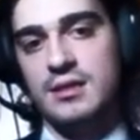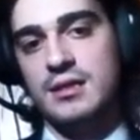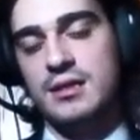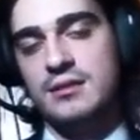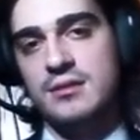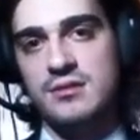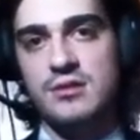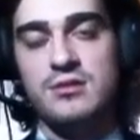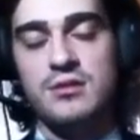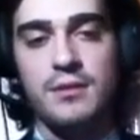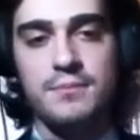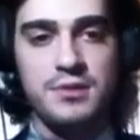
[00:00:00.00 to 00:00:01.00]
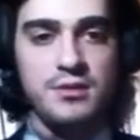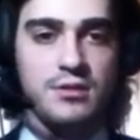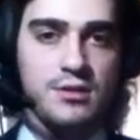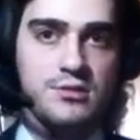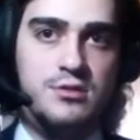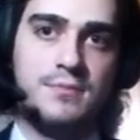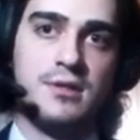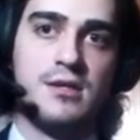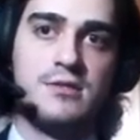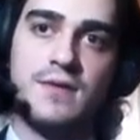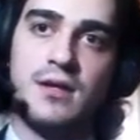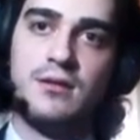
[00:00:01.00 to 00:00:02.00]
decision up to the customer as
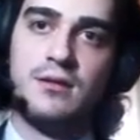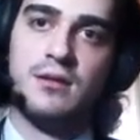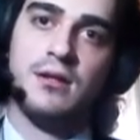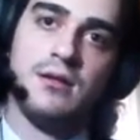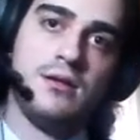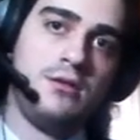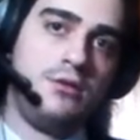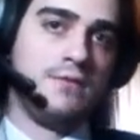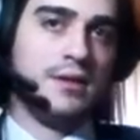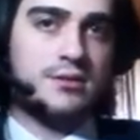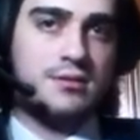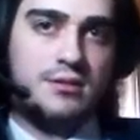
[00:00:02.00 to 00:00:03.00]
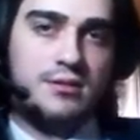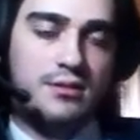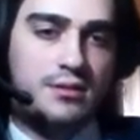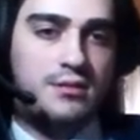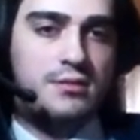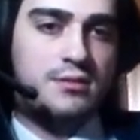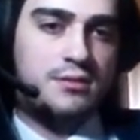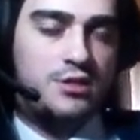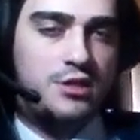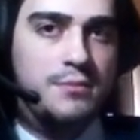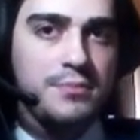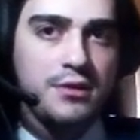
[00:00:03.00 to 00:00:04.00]
well. You want it
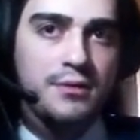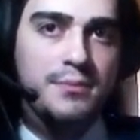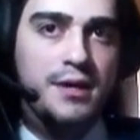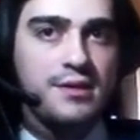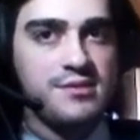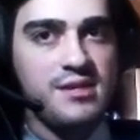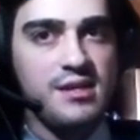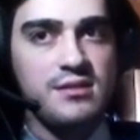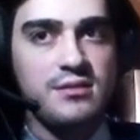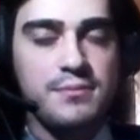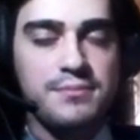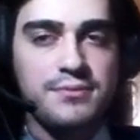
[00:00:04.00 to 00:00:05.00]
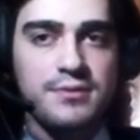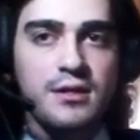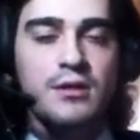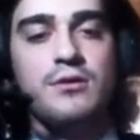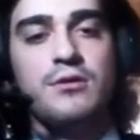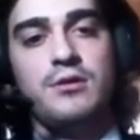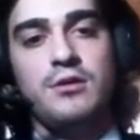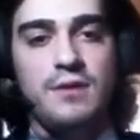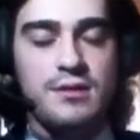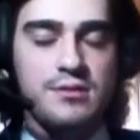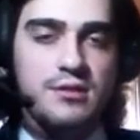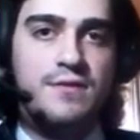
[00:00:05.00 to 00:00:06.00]
cheaper by sea trip, or you
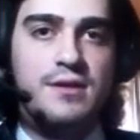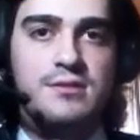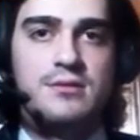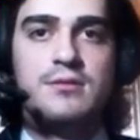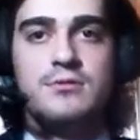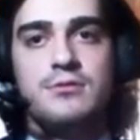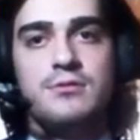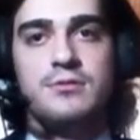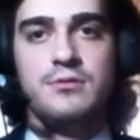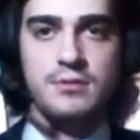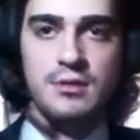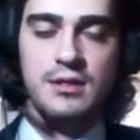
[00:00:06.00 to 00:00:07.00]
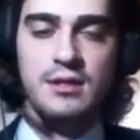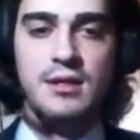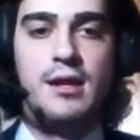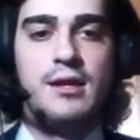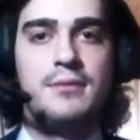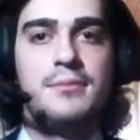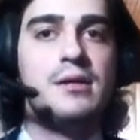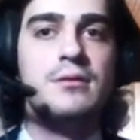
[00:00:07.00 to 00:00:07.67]
want it faster through airmail.